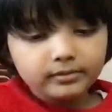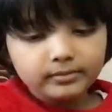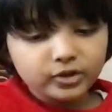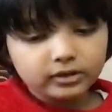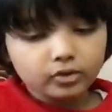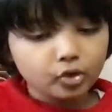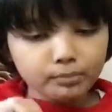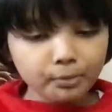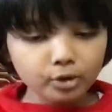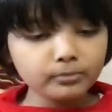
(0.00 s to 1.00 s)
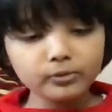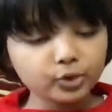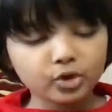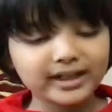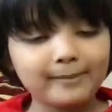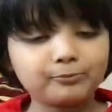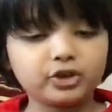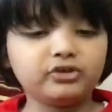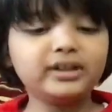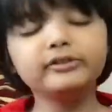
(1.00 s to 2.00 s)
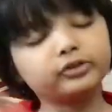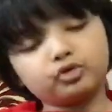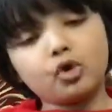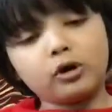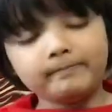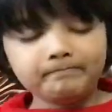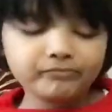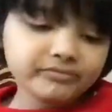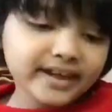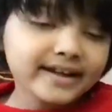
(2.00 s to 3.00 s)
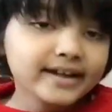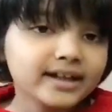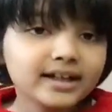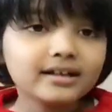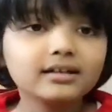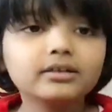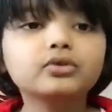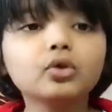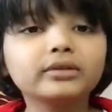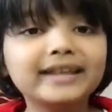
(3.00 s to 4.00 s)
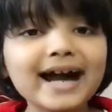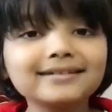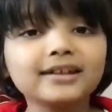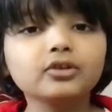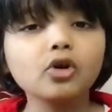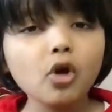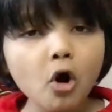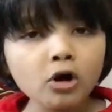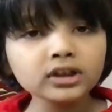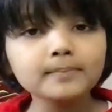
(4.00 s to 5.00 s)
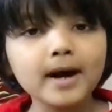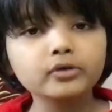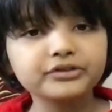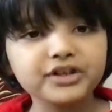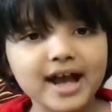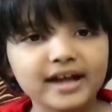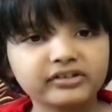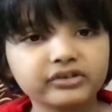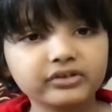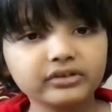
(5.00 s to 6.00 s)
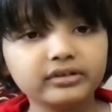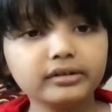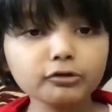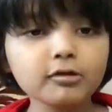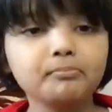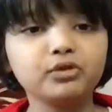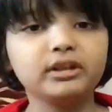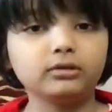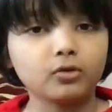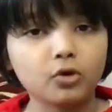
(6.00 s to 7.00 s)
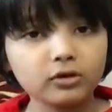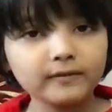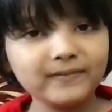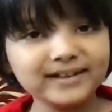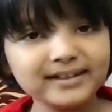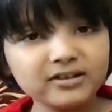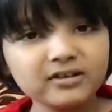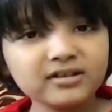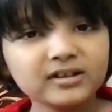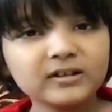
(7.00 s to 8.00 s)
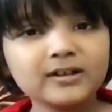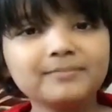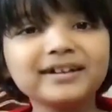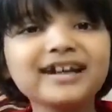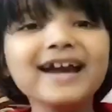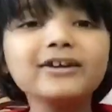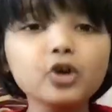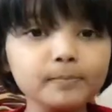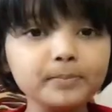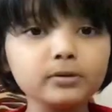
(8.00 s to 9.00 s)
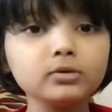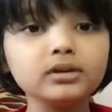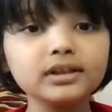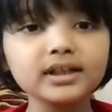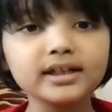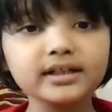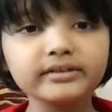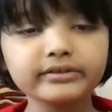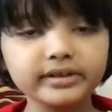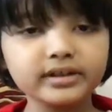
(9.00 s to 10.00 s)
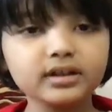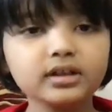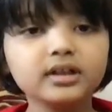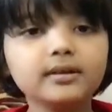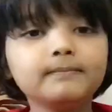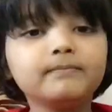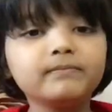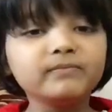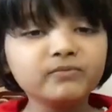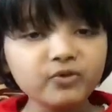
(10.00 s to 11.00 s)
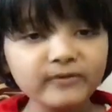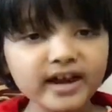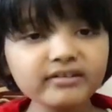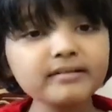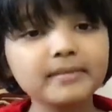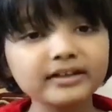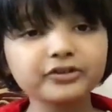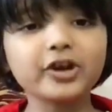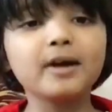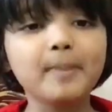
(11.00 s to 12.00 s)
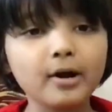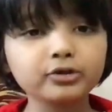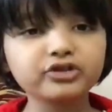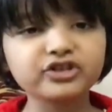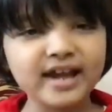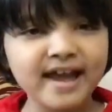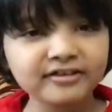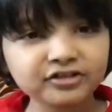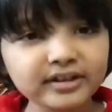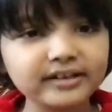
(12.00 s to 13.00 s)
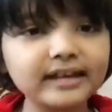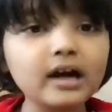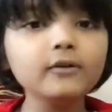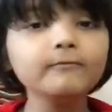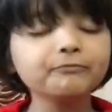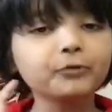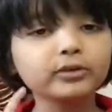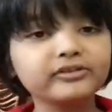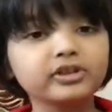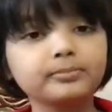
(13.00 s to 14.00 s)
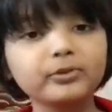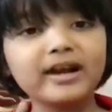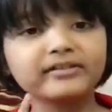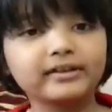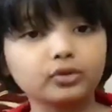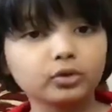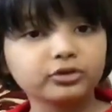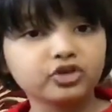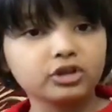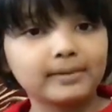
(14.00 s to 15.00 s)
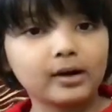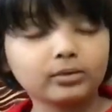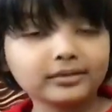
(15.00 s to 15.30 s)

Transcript: with no pawn moves or captures. Then it's a draw. So that is all about chess. This is a pretty long video, but I hope you learned very much about chess. And now for the surprise I told you about.